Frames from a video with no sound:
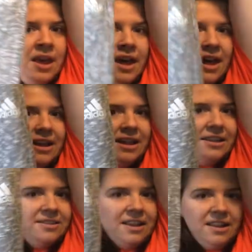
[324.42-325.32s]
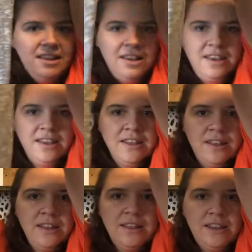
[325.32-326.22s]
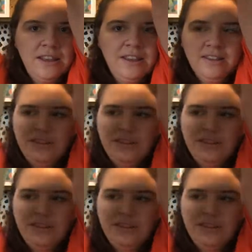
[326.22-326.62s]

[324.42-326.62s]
I like selling these,